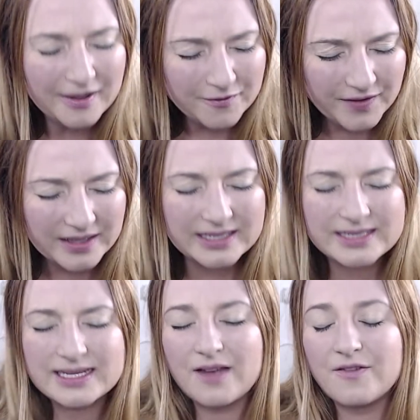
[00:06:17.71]

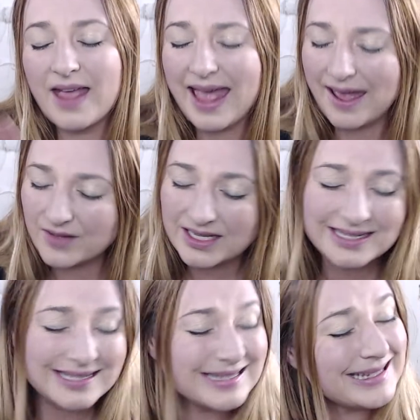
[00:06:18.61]
Feelings of
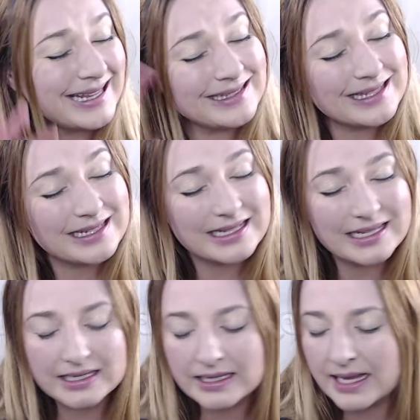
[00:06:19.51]
heaviness,
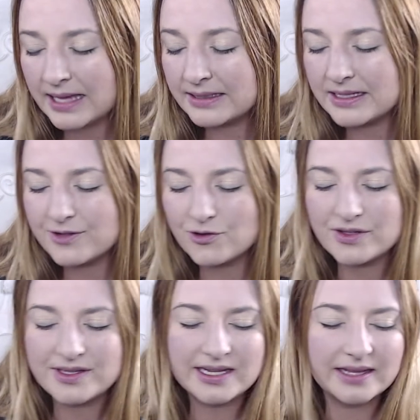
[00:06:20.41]
density, again,
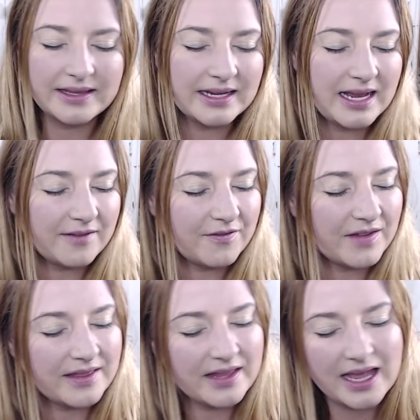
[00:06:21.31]
interestingly enough,
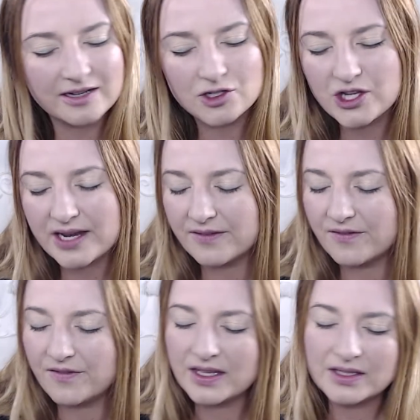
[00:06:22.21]
in the energetic
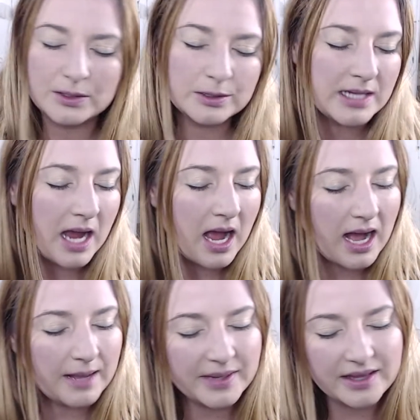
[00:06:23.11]
field,
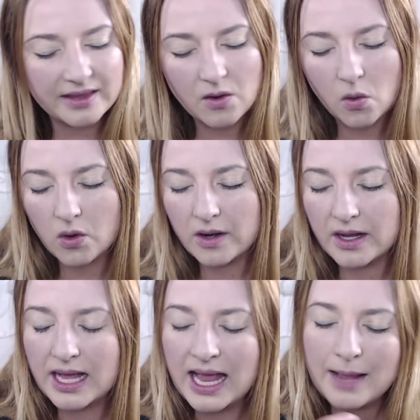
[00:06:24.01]
um, in the
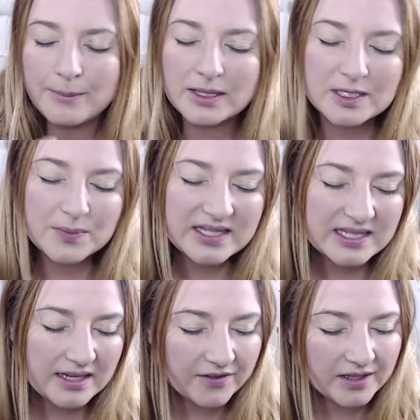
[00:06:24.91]
aura, but
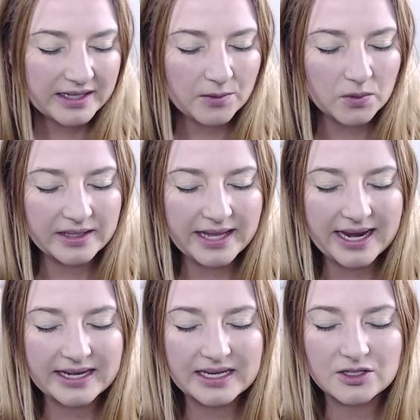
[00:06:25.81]
specifically
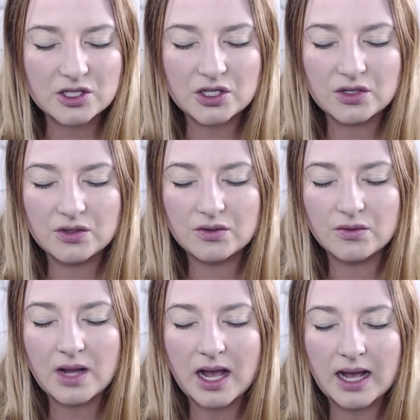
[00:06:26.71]
relating
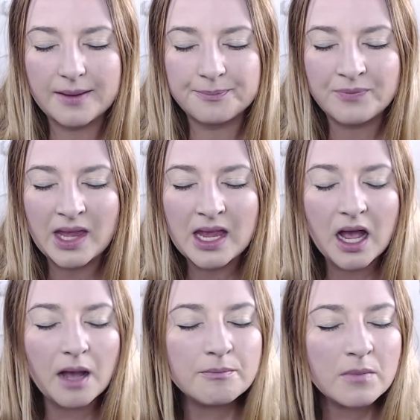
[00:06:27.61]
to um,
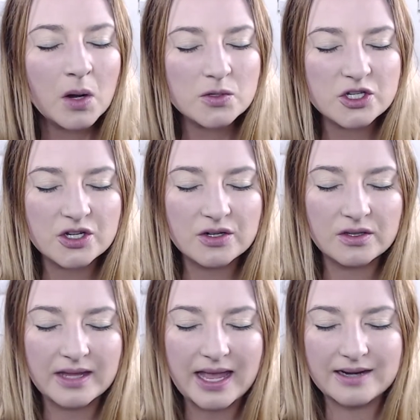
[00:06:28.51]

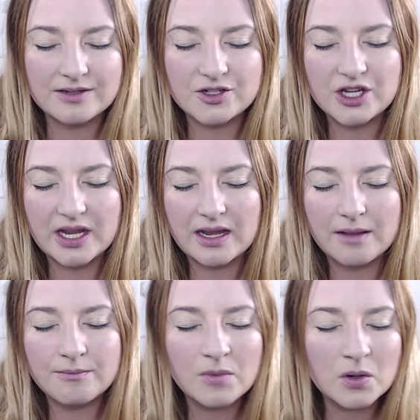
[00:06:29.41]
emotional energy,
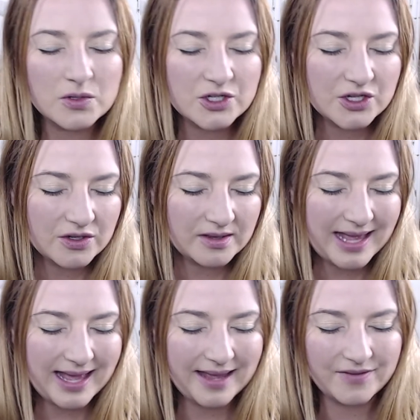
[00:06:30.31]
emotional
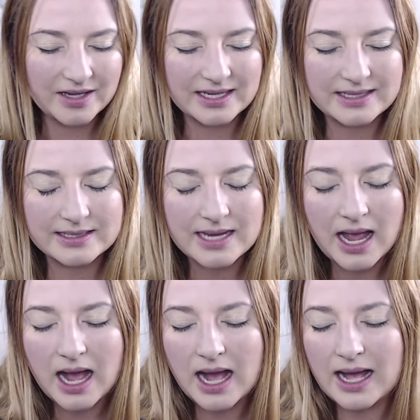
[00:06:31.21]
heaviness.
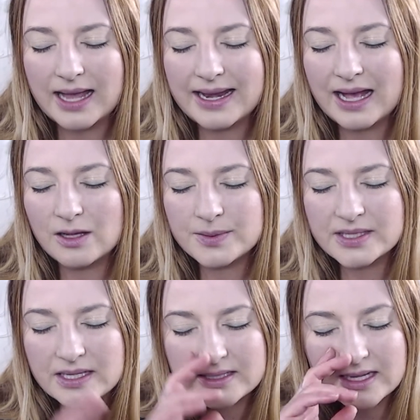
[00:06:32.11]
Uh, it helps
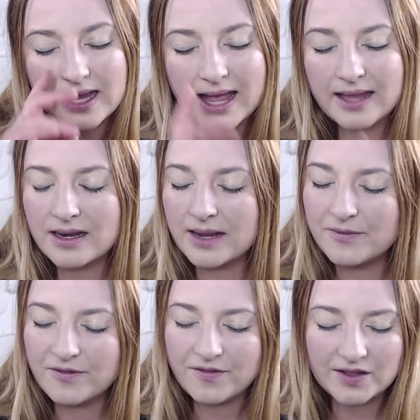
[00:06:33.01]
us, again, I'm
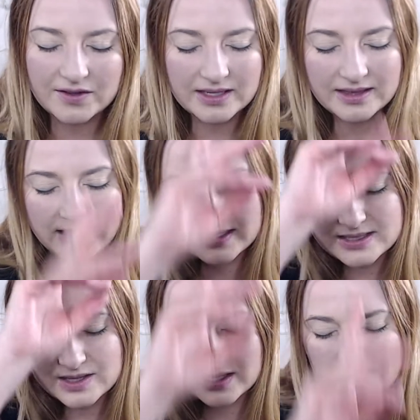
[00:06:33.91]
feeling
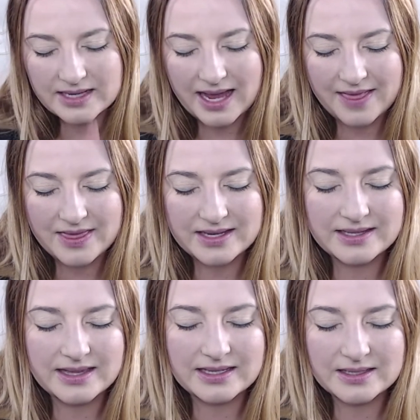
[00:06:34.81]
this, this, again, this,
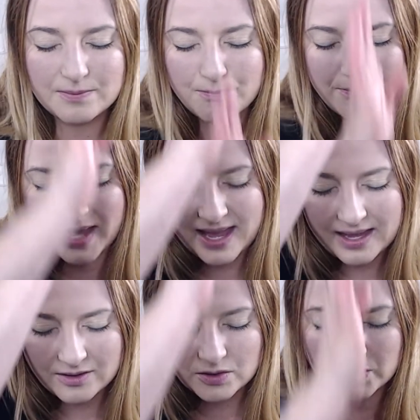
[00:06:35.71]
this
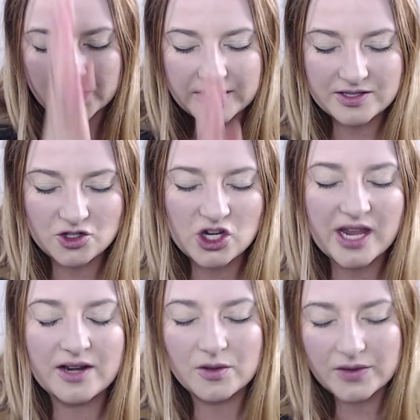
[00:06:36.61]
panel or this
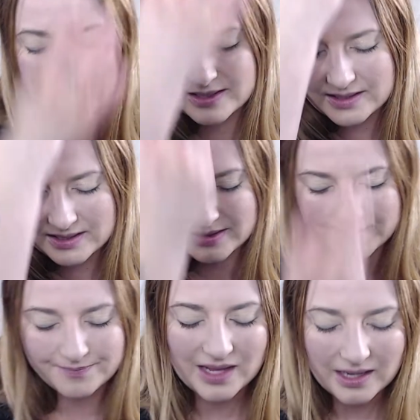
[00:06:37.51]
channel, this,
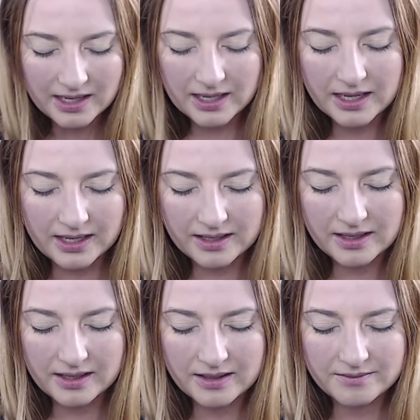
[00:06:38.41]
this uh, uh